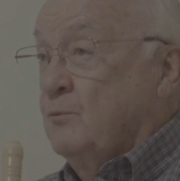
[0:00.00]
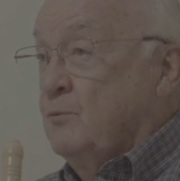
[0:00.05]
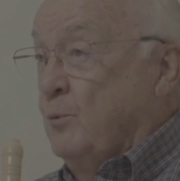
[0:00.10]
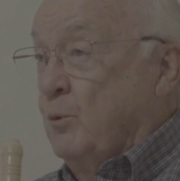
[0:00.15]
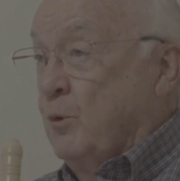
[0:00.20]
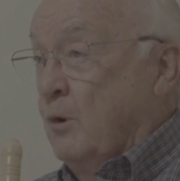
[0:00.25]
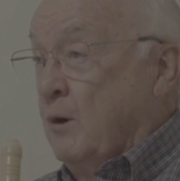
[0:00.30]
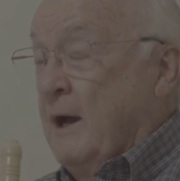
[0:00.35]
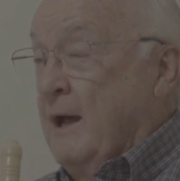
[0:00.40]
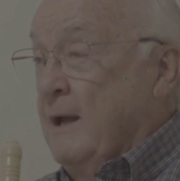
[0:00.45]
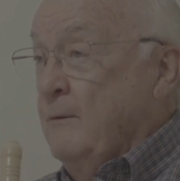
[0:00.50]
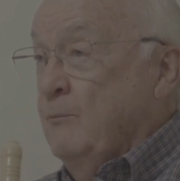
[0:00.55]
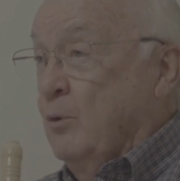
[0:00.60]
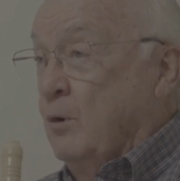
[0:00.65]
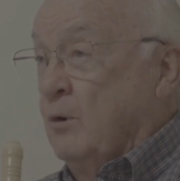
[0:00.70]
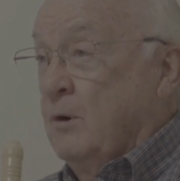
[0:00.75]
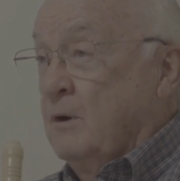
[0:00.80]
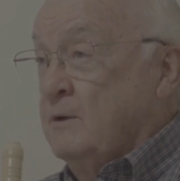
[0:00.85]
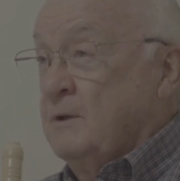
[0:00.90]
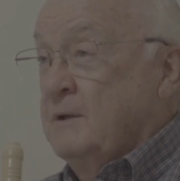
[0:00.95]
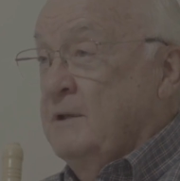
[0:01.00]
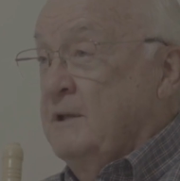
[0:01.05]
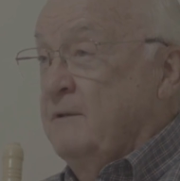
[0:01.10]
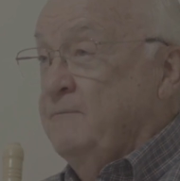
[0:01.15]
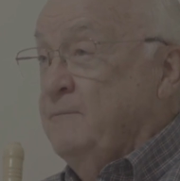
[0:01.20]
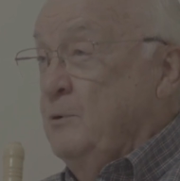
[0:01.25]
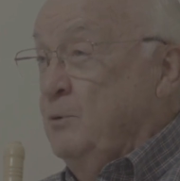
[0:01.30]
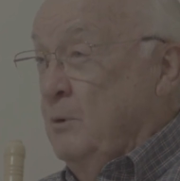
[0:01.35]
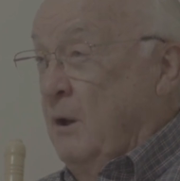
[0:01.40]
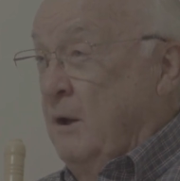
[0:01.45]
Where I work,
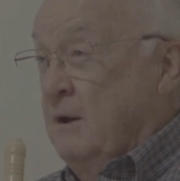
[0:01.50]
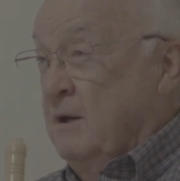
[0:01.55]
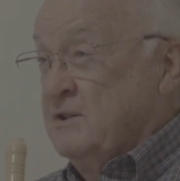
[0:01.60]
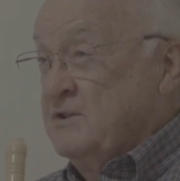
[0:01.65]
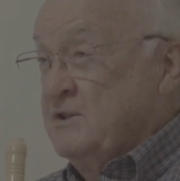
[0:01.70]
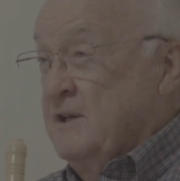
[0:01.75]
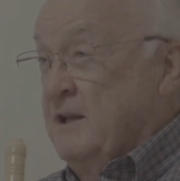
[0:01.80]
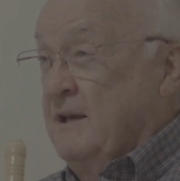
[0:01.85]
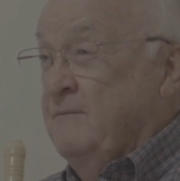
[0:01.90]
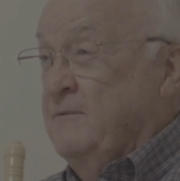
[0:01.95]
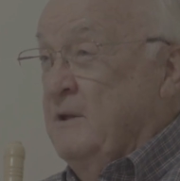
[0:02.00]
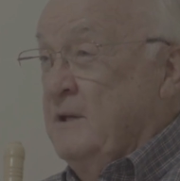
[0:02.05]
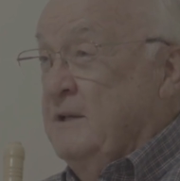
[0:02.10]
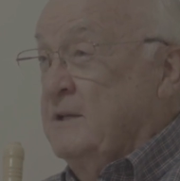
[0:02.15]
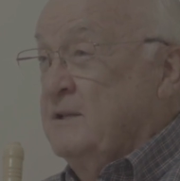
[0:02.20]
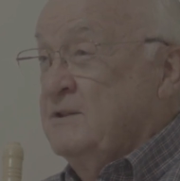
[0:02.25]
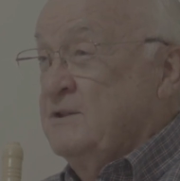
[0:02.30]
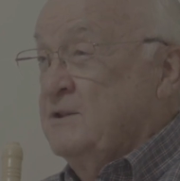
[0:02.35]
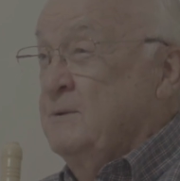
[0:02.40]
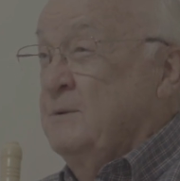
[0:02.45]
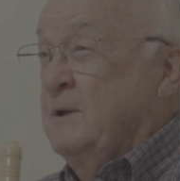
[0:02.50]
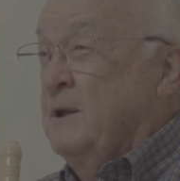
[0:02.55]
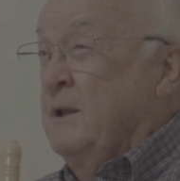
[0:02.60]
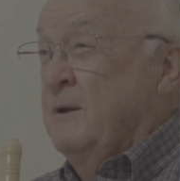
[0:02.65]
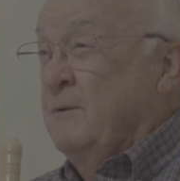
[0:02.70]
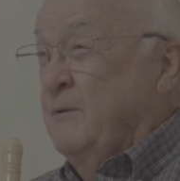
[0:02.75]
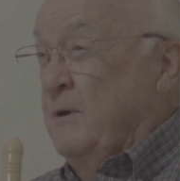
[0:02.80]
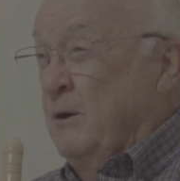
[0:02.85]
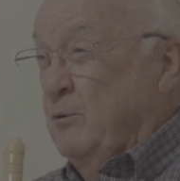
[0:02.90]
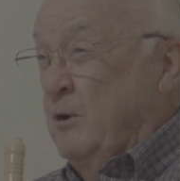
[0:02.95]
if you lost evidence,
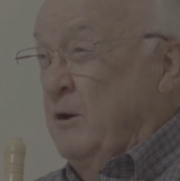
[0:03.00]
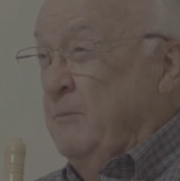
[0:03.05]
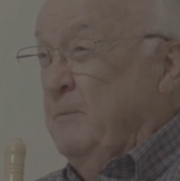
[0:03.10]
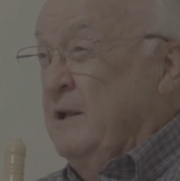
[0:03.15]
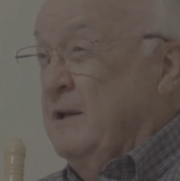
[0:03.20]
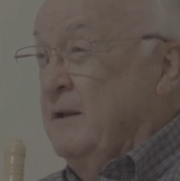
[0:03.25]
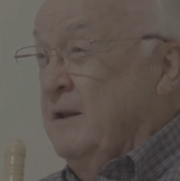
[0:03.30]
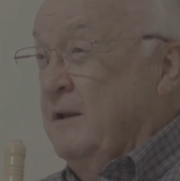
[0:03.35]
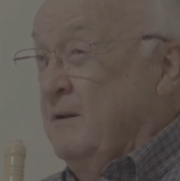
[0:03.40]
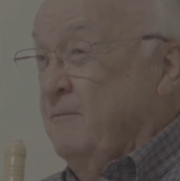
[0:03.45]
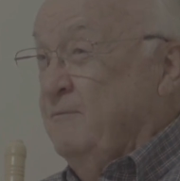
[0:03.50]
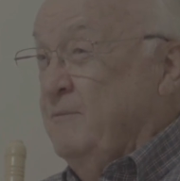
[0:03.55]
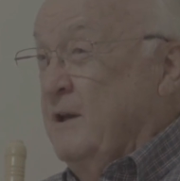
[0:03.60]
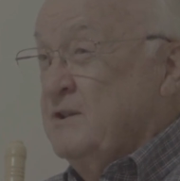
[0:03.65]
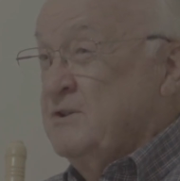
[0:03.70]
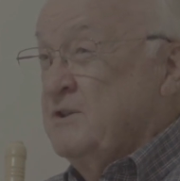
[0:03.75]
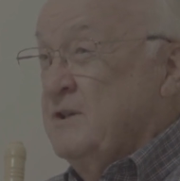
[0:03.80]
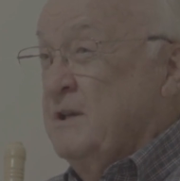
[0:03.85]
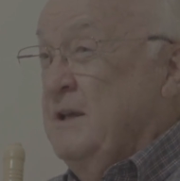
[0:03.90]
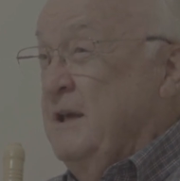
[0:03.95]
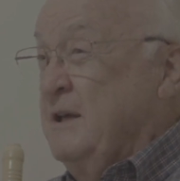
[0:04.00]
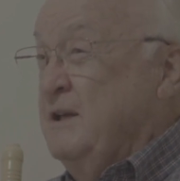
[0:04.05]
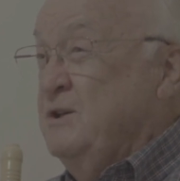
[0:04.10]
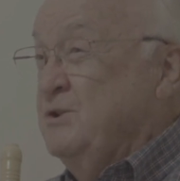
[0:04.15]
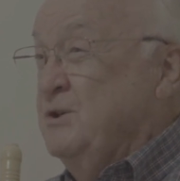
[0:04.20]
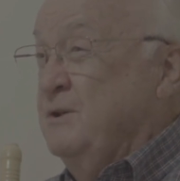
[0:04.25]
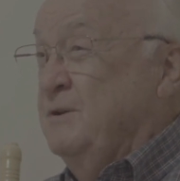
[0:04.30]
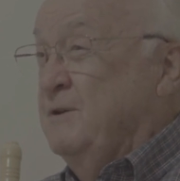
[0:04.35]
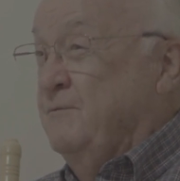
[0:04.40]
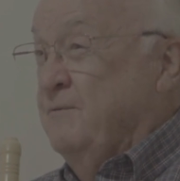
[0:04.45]
there would have been an
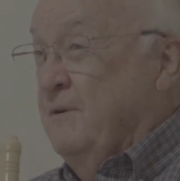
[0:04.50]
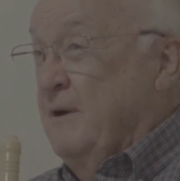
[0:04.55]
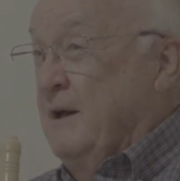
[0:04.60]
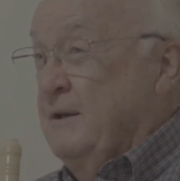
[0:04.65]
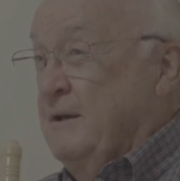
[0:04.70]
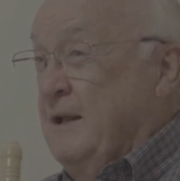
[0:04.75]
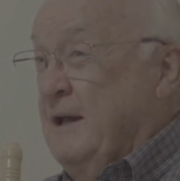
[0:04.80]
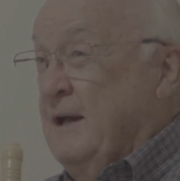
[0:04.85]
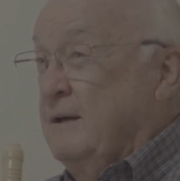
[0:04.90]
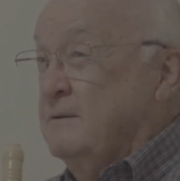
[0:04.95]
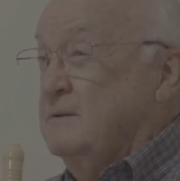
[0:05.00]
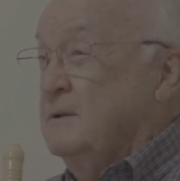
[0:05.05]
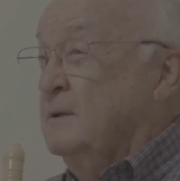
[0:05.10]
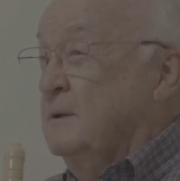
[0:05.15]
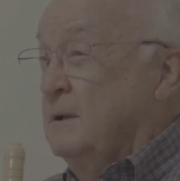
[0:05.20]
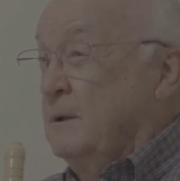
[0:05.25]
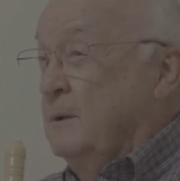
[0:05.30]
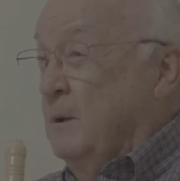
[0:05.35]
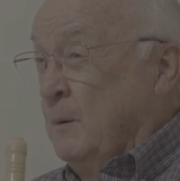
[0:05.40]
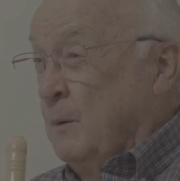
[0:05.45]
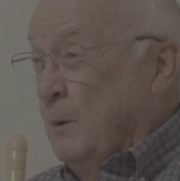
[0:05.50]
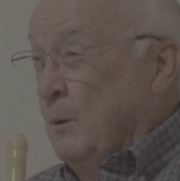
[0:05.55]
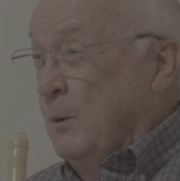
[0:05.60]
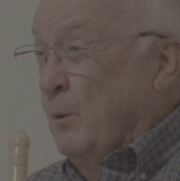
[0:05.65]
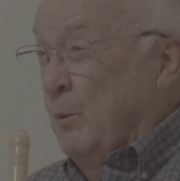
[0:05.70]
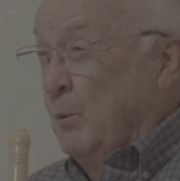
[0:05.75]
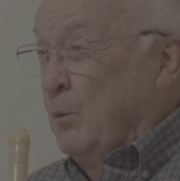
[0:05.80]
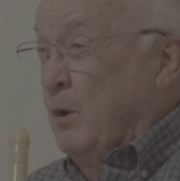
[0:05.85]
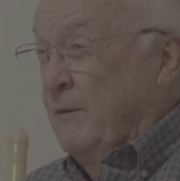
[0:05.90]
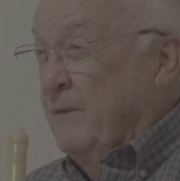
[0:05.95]
investigation to find out
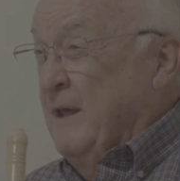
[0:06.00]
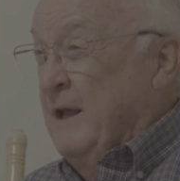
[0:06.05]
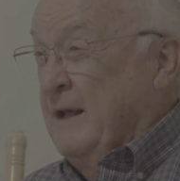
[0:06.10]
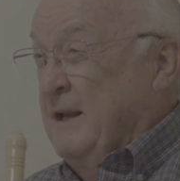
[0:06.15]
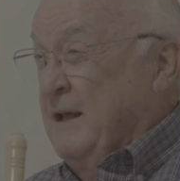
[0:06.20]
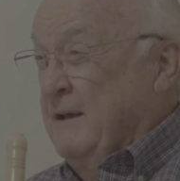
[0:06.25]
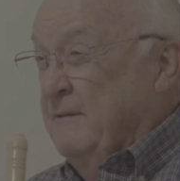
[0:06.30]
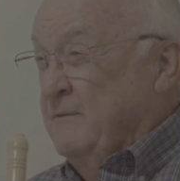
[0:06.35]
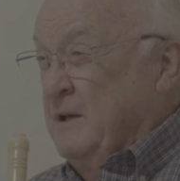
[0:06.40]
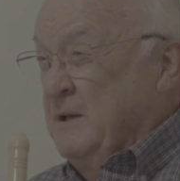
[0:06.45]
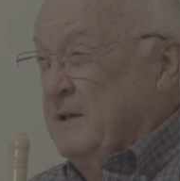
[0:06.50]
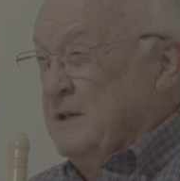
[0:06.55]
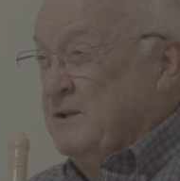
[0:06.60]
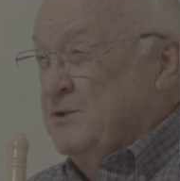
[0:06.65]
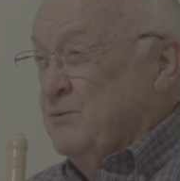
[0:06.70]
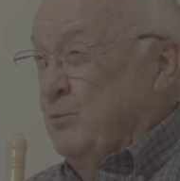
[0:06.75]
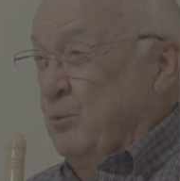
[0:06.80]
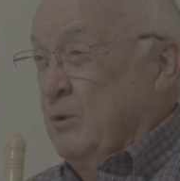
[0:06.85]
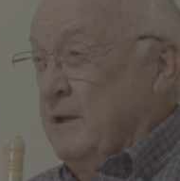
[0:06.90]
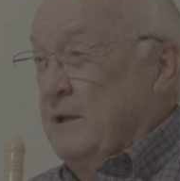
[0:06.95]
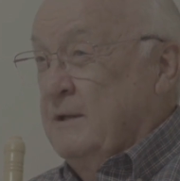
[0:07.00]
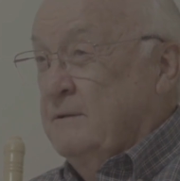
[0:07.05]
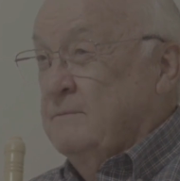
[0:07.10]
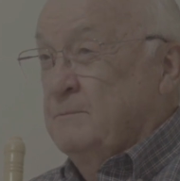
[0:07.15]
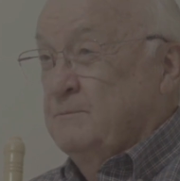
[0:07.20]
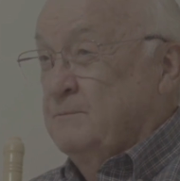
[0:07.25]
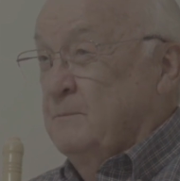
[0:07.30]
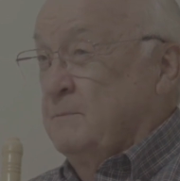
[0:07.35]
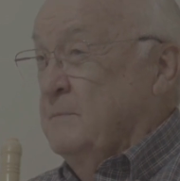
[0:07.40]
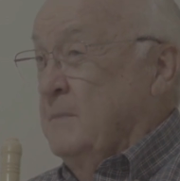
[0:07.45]
where that evidence went.
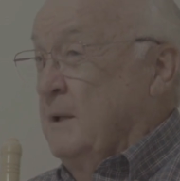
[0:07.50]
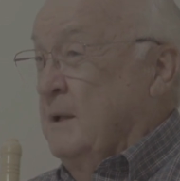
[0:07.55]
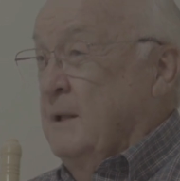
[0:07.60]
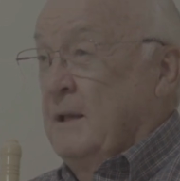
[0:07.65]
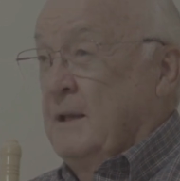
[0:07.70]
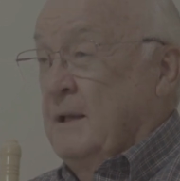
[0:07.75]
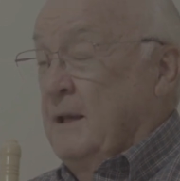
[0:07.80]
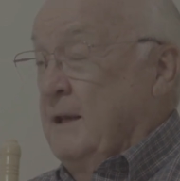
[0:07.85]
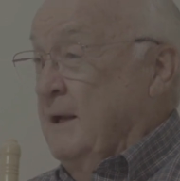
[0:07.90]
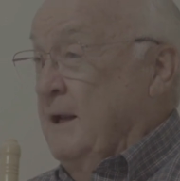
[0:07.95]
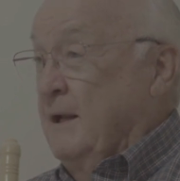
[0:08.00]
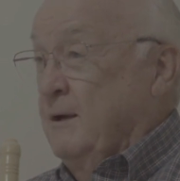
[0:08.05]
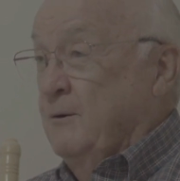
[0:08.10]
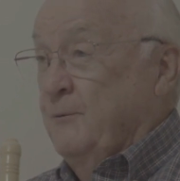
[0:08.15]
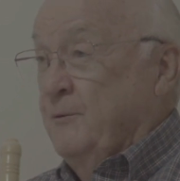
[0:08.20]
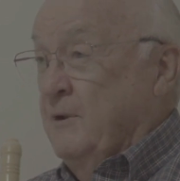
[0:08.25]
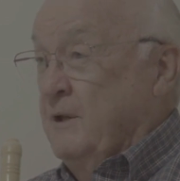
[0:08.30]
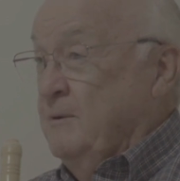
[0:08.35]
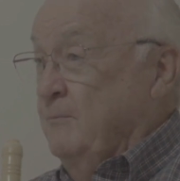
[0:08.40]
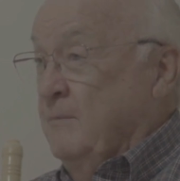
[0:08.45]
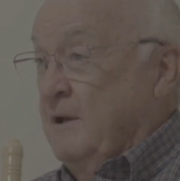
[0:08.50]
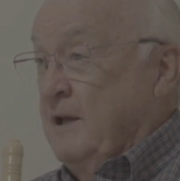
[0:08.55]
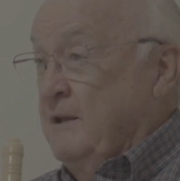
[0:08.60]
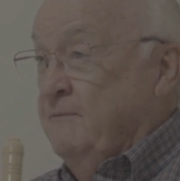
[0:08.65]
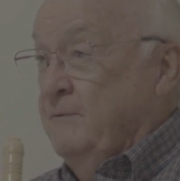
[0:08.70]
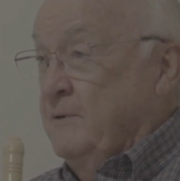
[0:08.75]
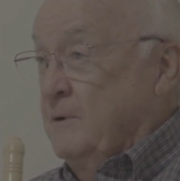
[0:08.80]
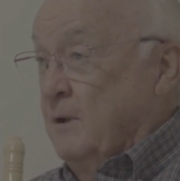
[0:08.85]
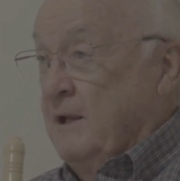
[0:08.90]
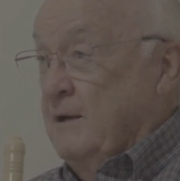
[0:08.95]
And I don't think
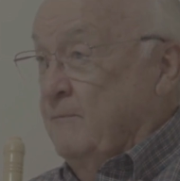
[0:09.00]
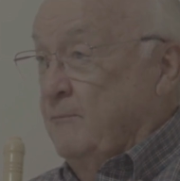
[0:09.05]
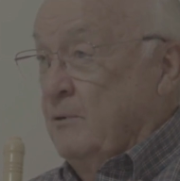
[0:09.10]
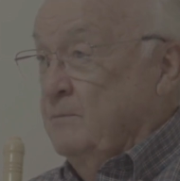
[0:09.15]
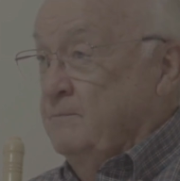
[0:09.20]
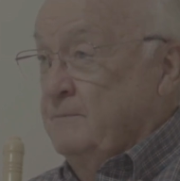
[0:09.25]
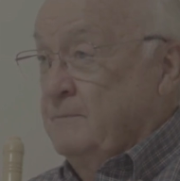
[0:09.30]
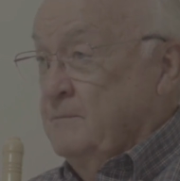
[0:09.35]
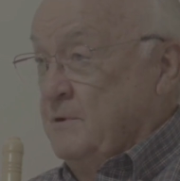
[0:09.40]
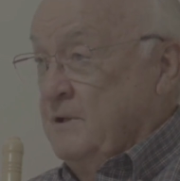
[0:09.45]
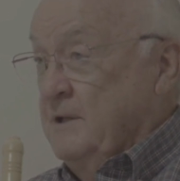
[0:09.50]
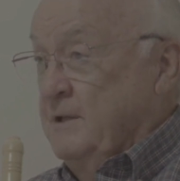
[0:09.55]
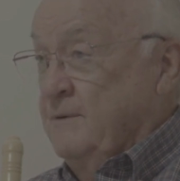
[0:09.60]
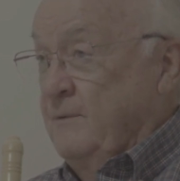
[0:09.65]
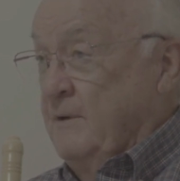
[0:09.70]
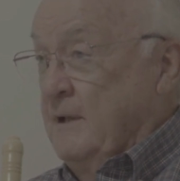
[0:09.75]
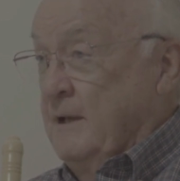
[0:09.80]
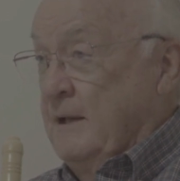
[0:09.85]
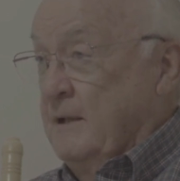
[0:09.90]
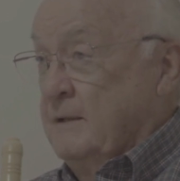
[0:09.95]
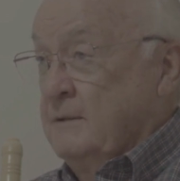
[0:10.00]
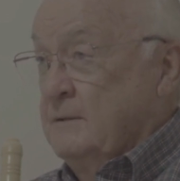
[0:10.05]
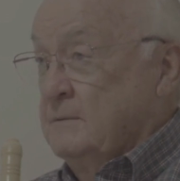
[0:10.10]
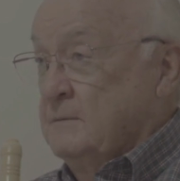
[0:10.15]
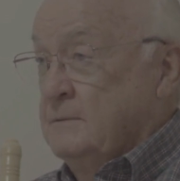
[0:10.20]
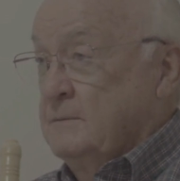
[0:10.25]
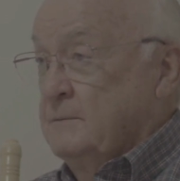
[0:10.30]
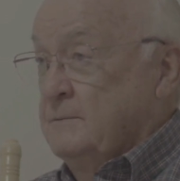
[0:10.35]
Mayfield ever did that.